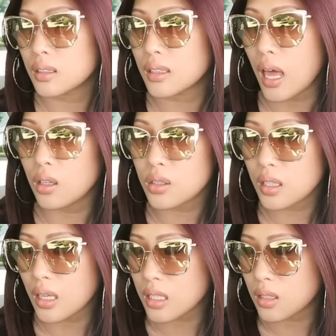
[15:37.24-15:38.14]
That looks
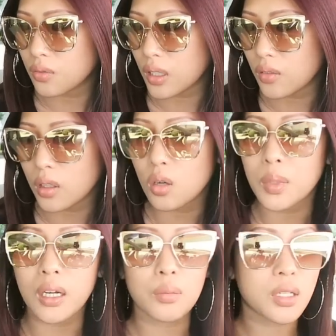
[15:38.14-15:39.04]
like that's the flavor. Oh
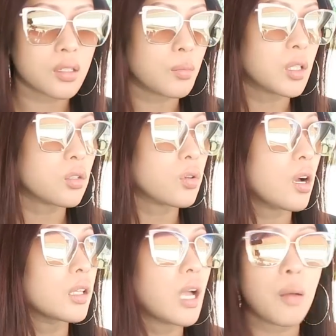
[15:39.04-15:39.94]
my god, my stomach is
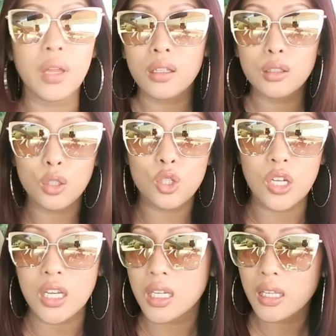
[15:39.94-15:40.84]
growling. I'm like a little
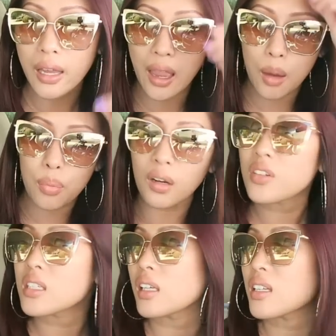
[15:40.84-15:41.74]
shaky. Like I had
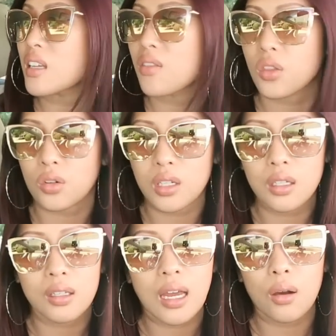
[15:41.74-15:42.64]
breakfast at like seven
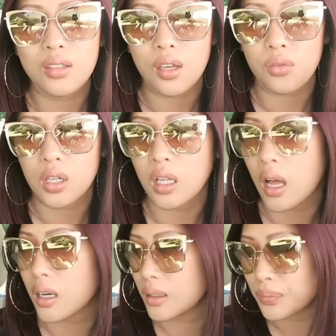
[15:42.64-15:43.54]
thirty and now it's like three
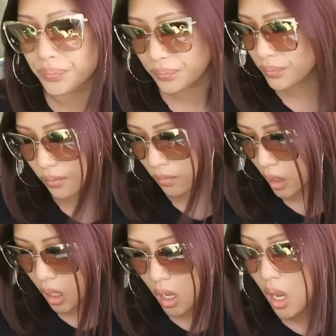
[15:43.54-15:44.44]
o'clock.
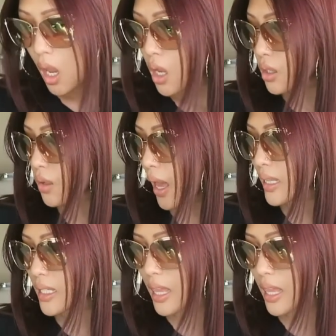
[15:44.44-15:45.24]
So that's